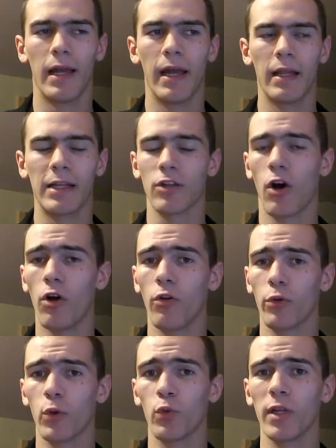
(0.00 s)
and that's
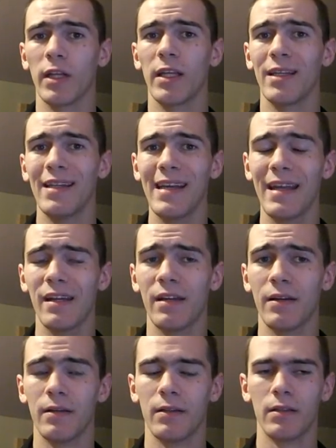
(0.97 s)
all you really
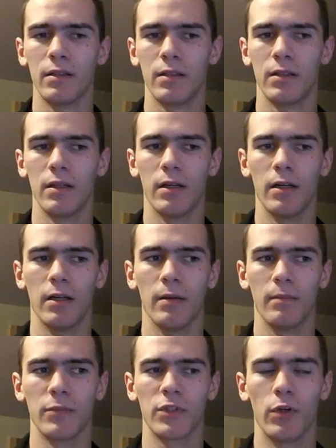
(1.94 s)
need.
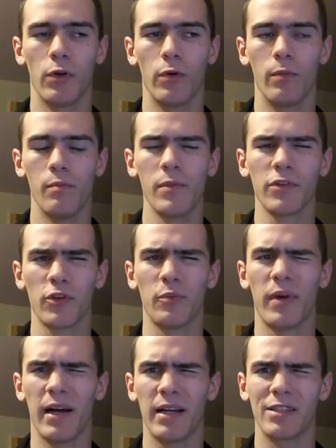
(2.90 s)
So
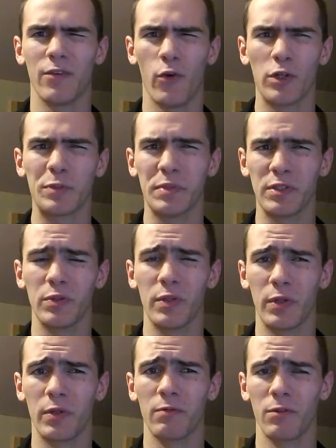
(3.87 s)
missile pods have always been
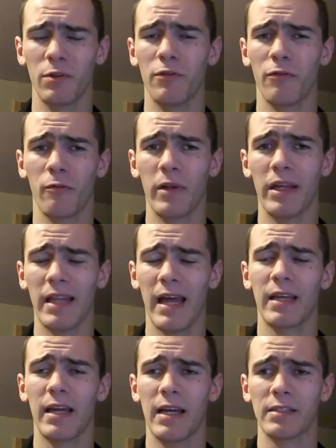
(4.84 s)
doing good for me in
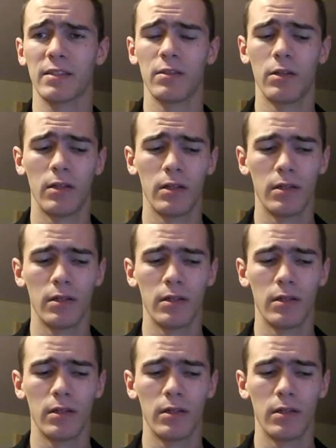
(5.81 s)
that case.